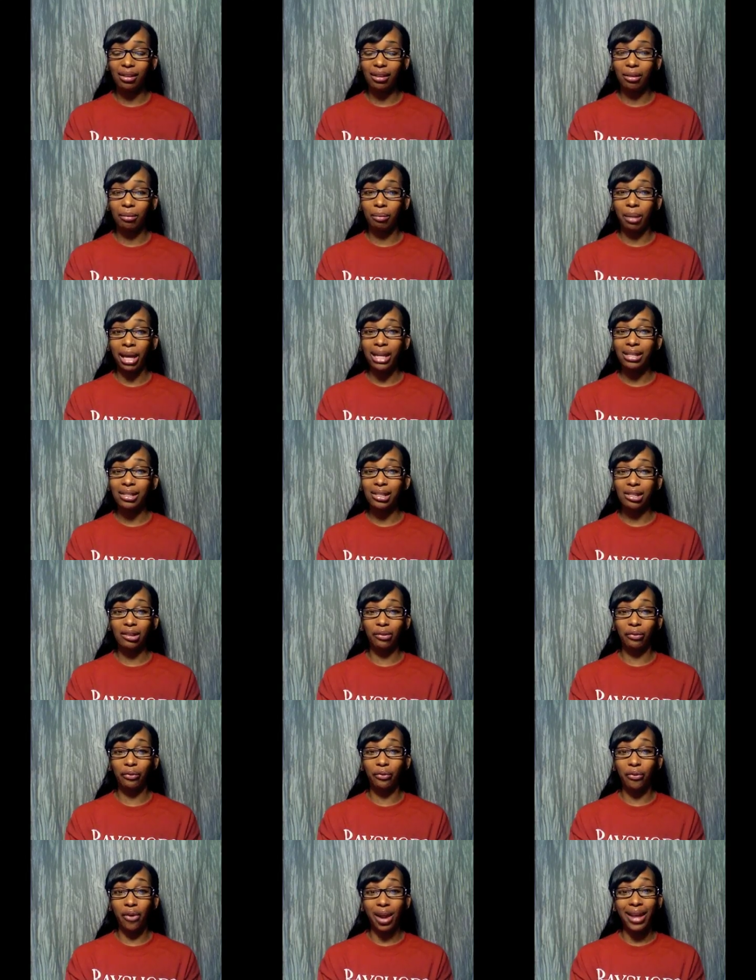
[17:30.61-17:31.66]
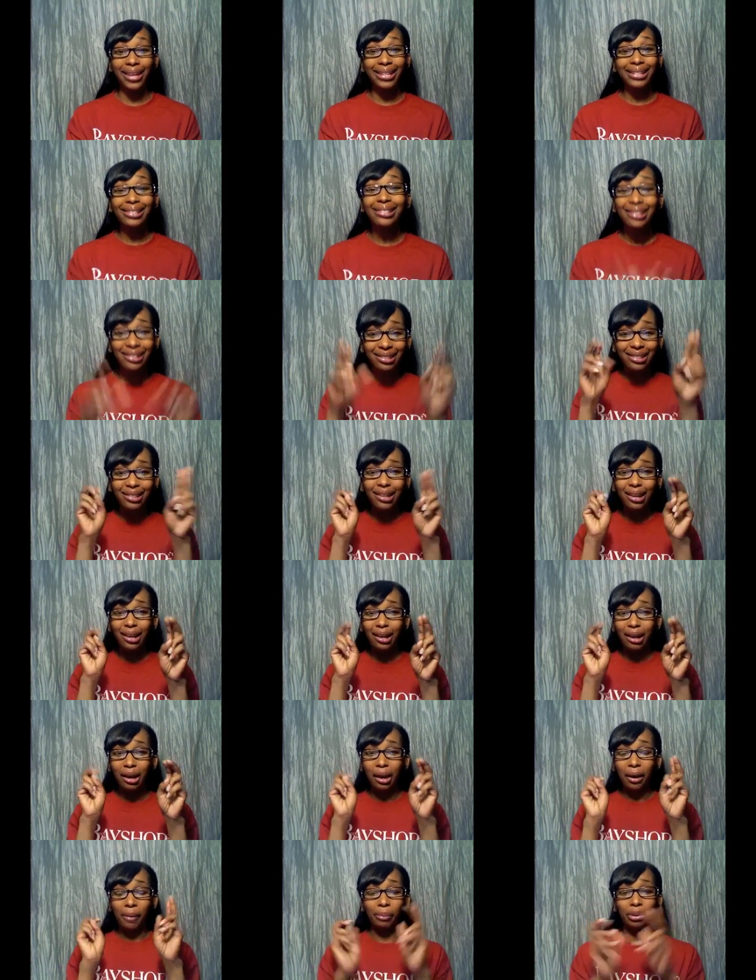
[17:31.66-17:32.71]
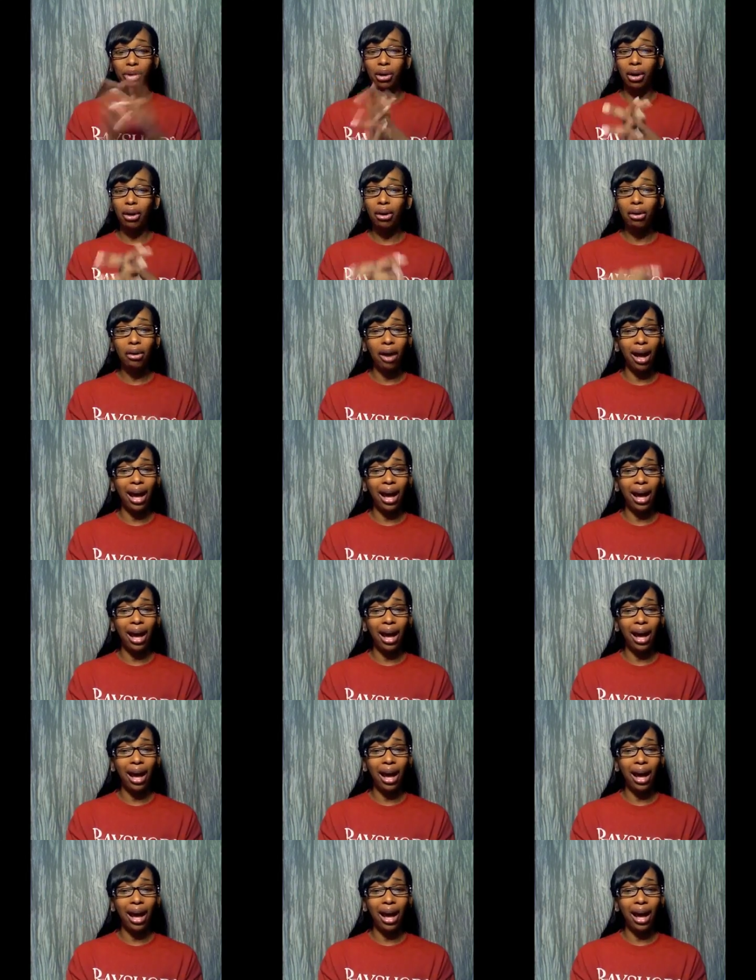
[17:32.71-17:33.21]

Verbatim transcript: best friends, plural?